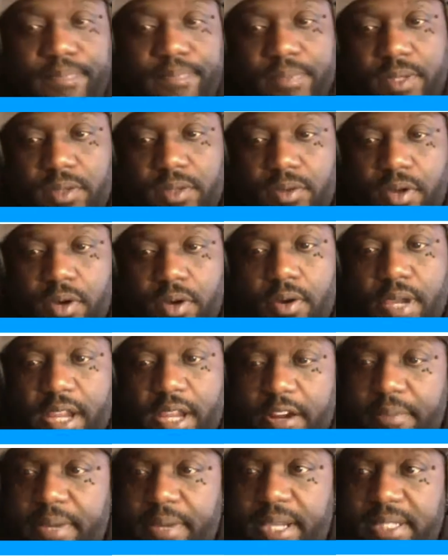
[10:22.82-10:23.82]

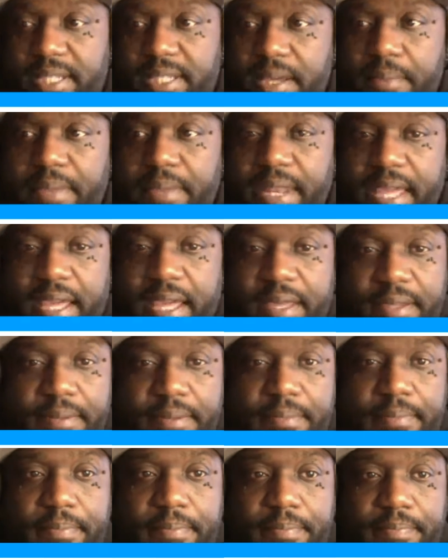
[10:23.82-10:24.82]
Everybody's coming at
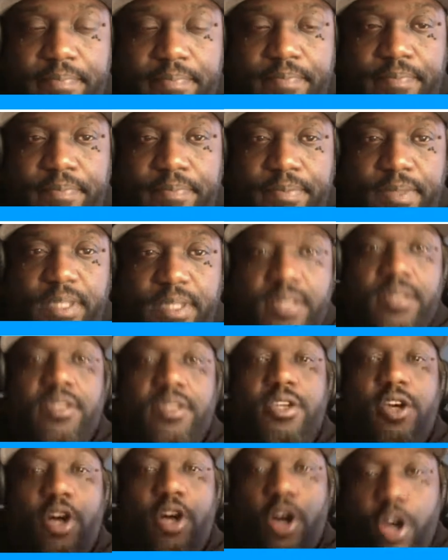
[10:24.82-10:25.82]
him
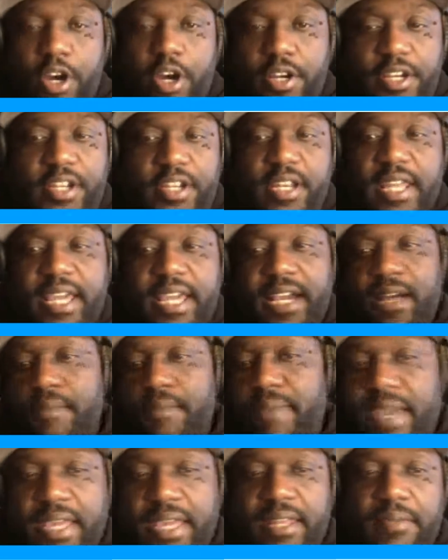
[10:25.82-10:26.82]
harder than they come
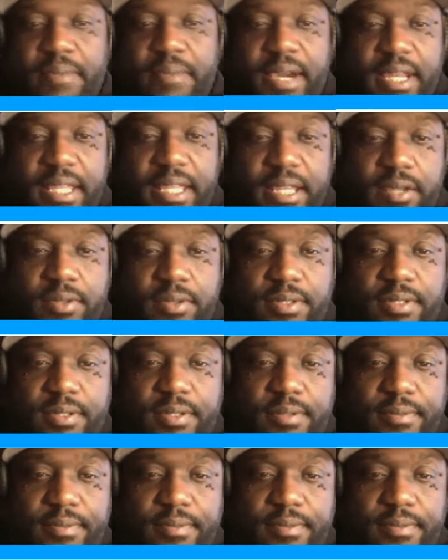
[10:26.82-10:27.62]
at anybody else.